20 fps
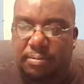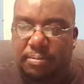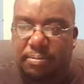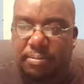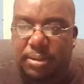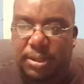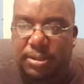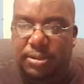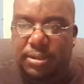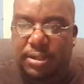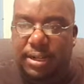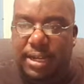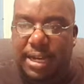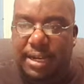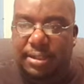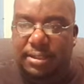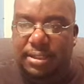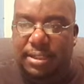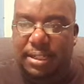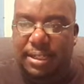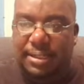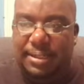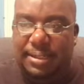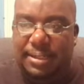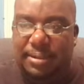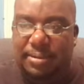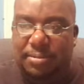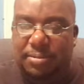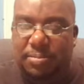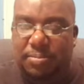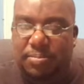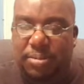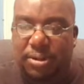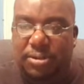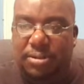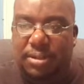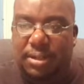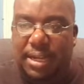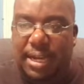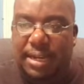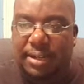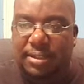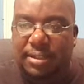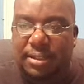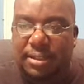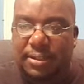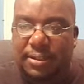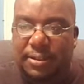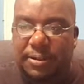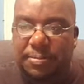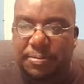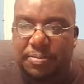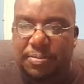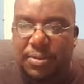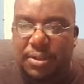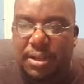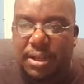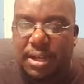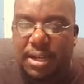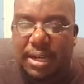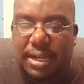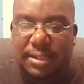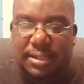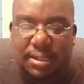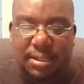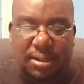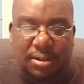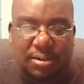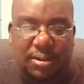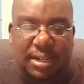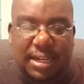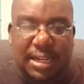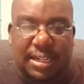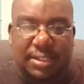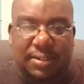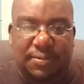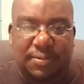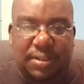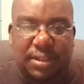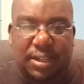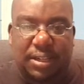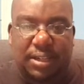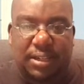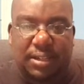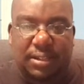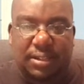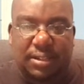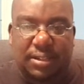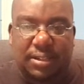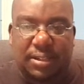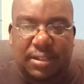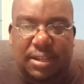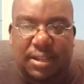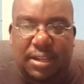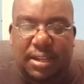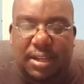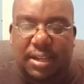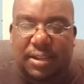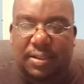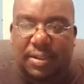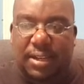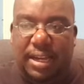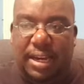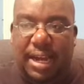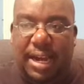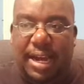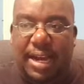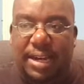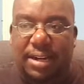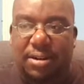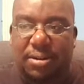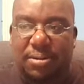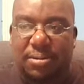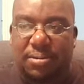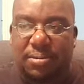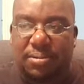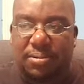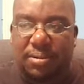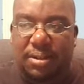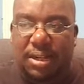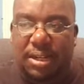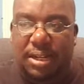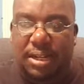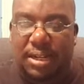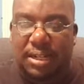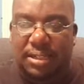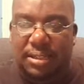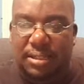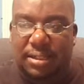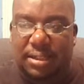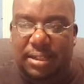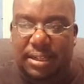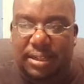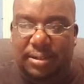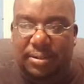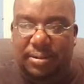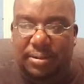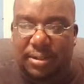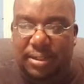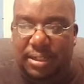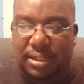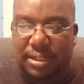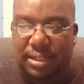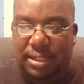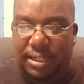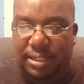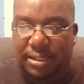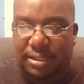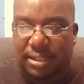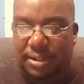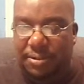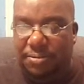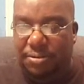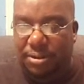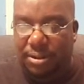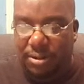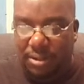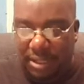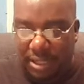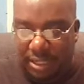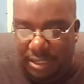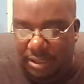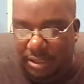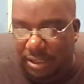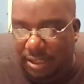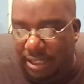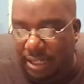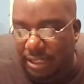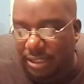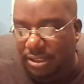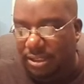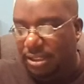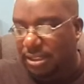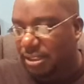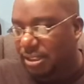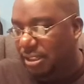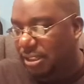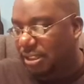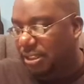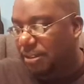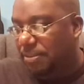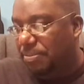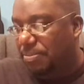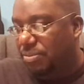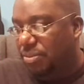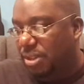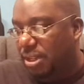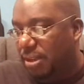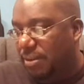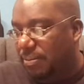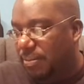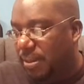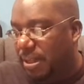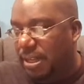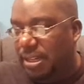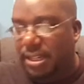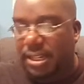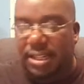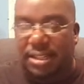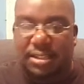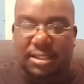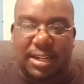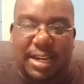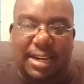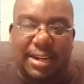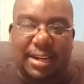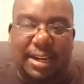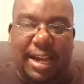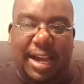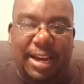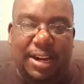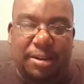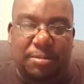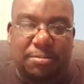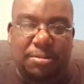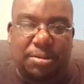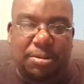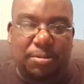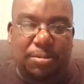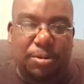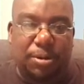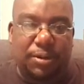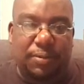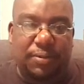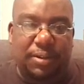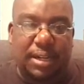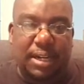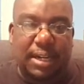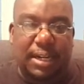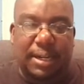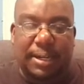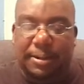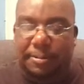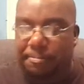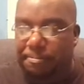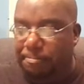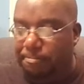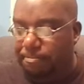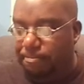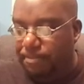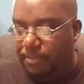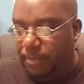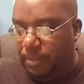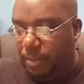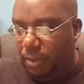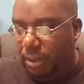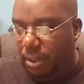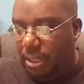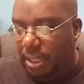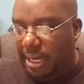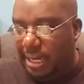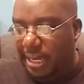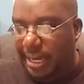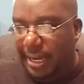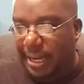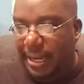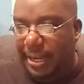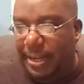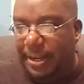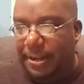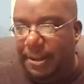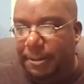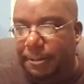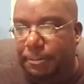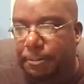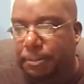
personality. I see personalities. I see all kinds of things that I know uh, in in different instances. It does not line up with the Word of God, and